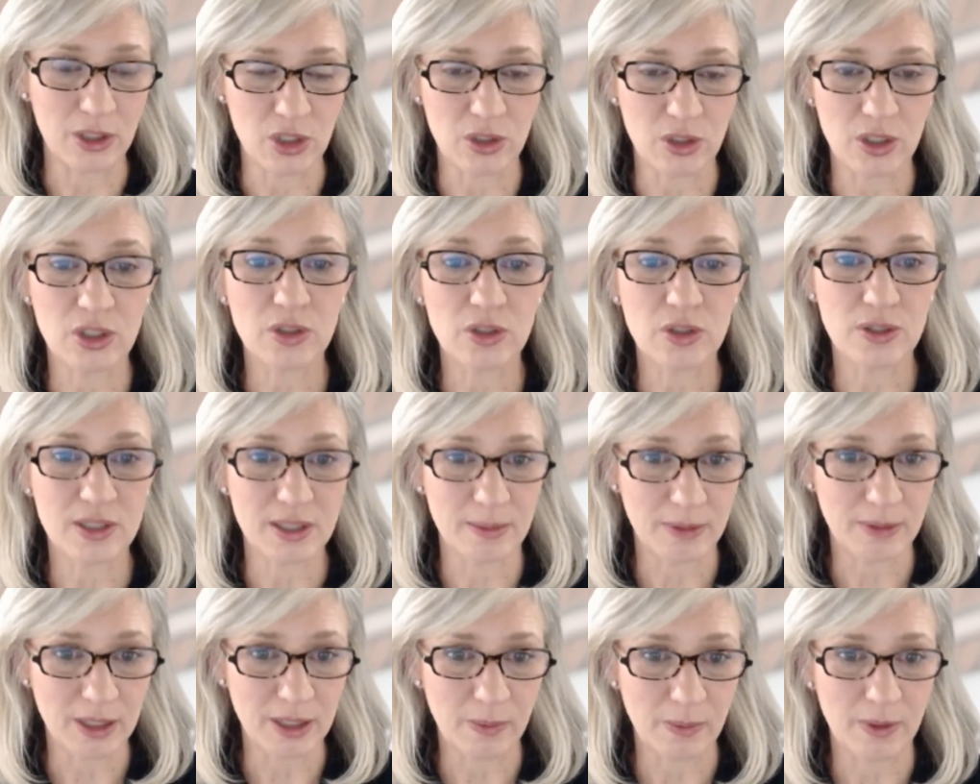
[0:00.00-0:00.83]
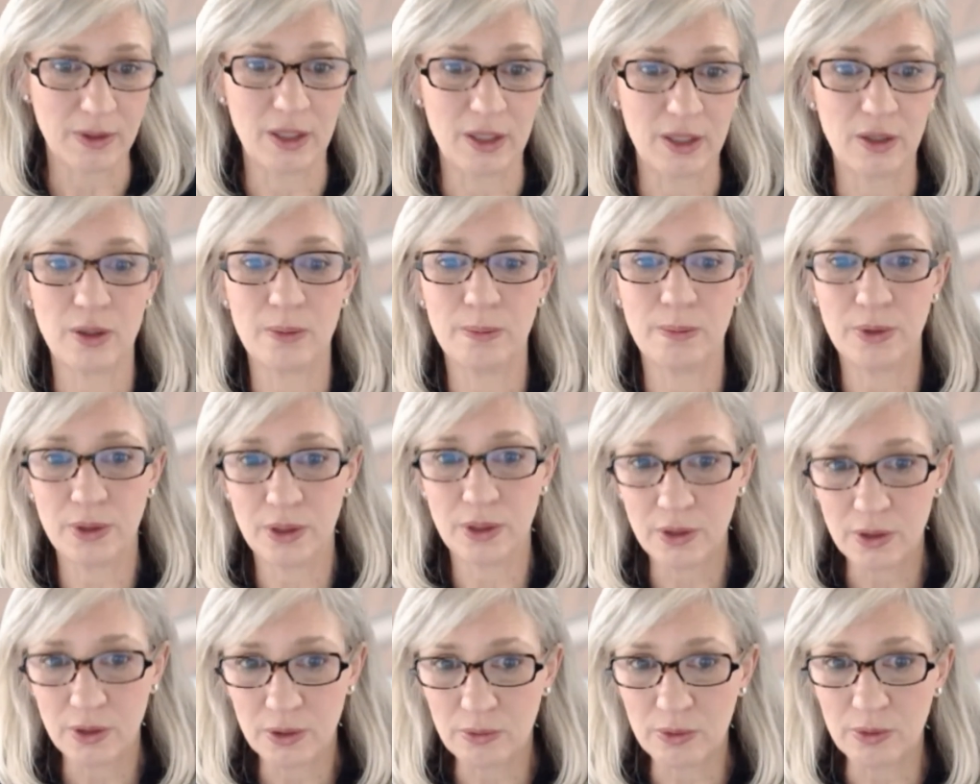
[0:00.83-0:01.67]
You can do something with it. You can put a
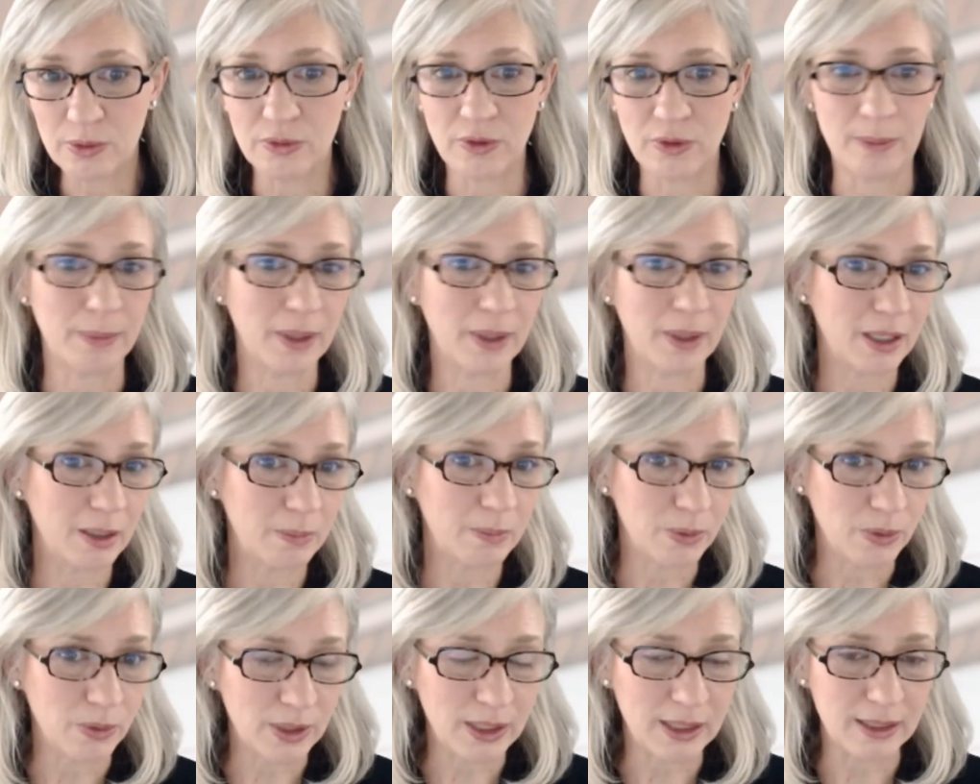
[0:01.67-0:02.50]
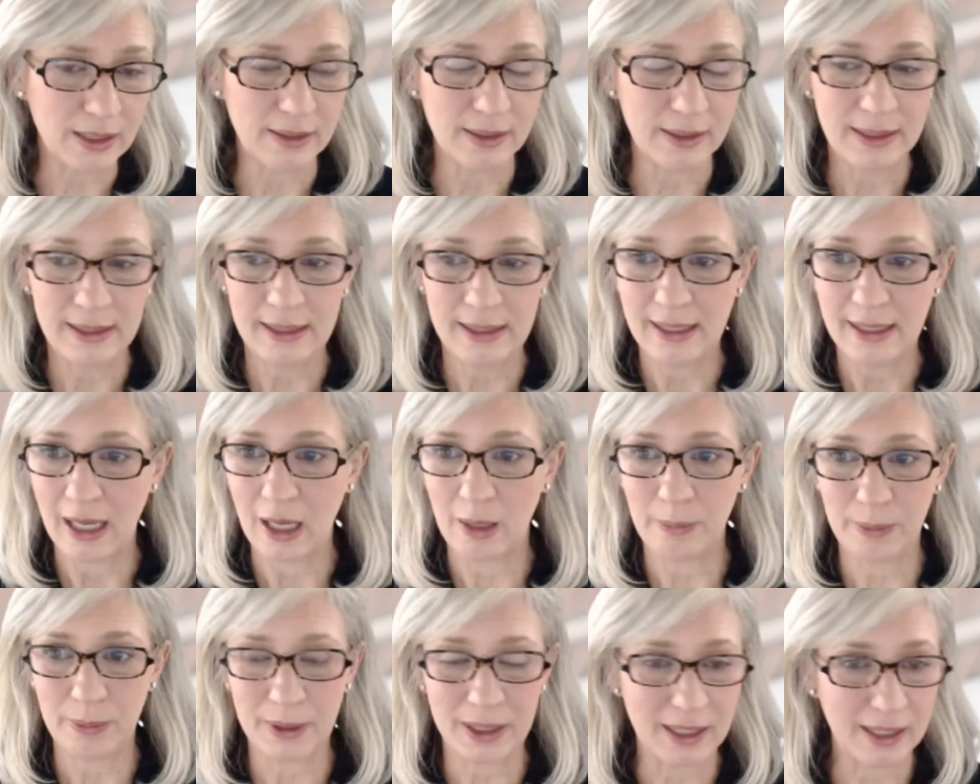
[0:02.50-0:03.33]
new roof on, buy a boiler,
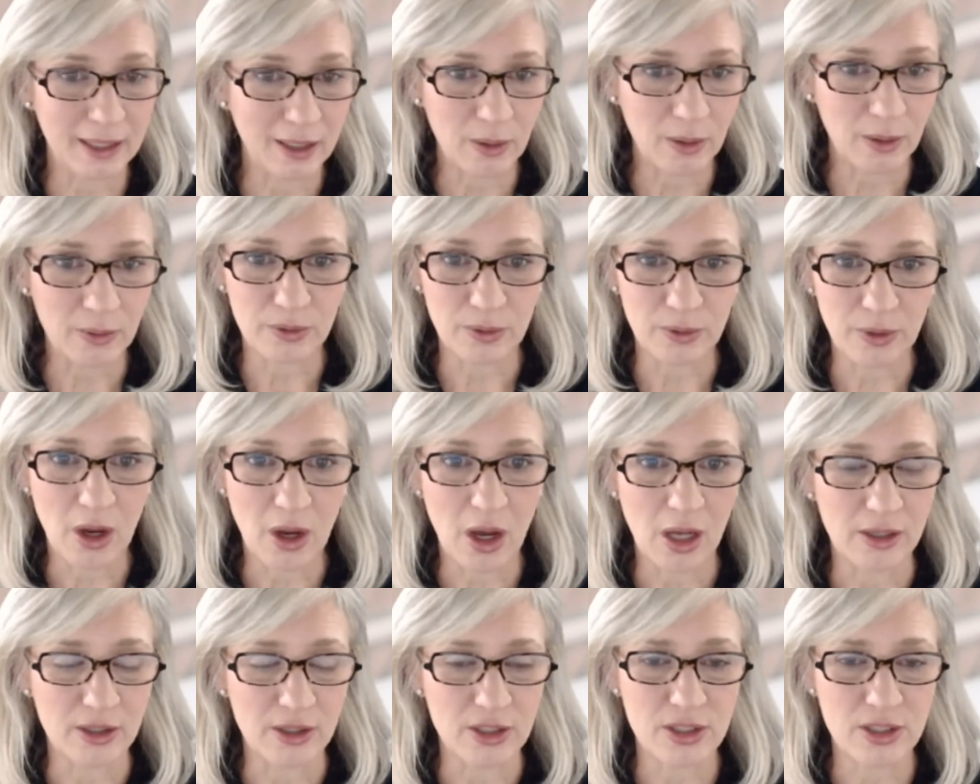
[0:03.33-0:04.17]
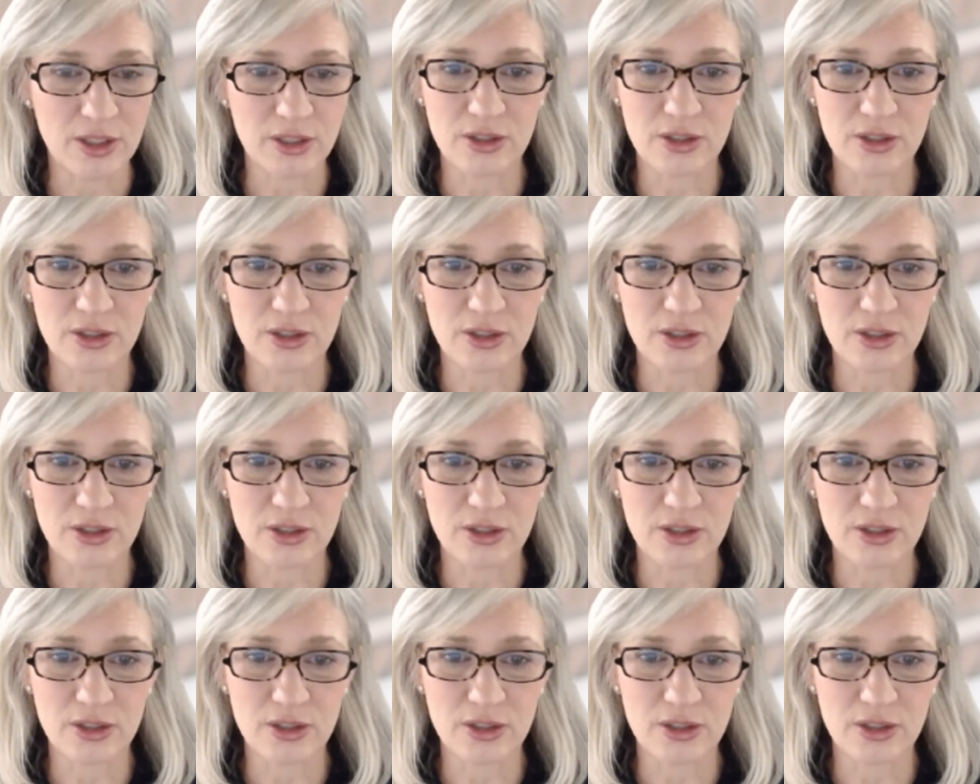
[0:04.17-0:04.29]
help a kid go through college.